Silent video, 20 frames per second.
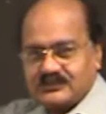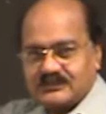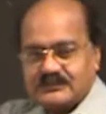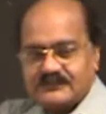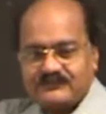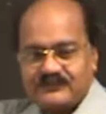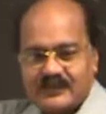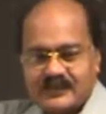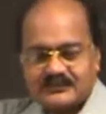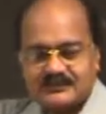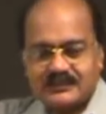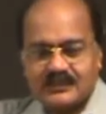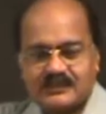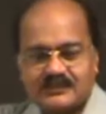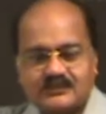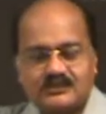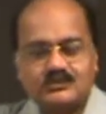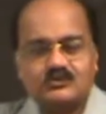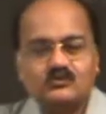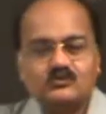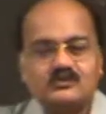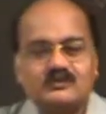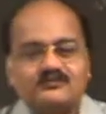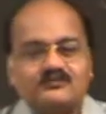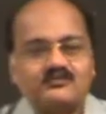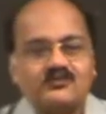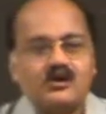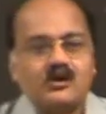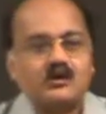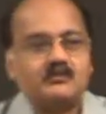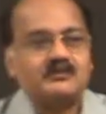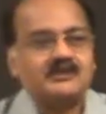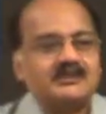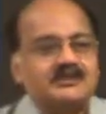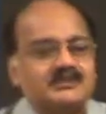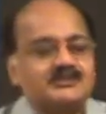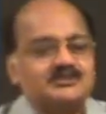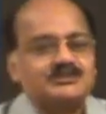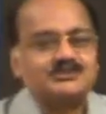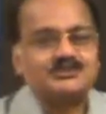defects are
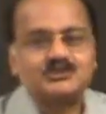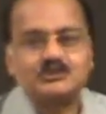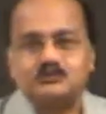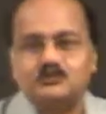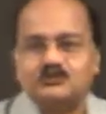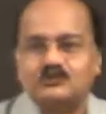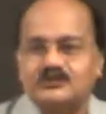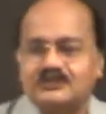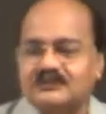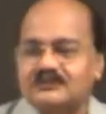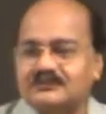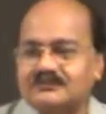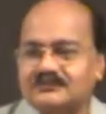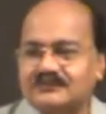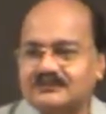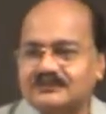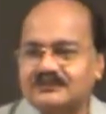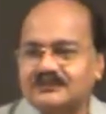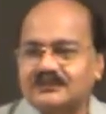uniformly distributed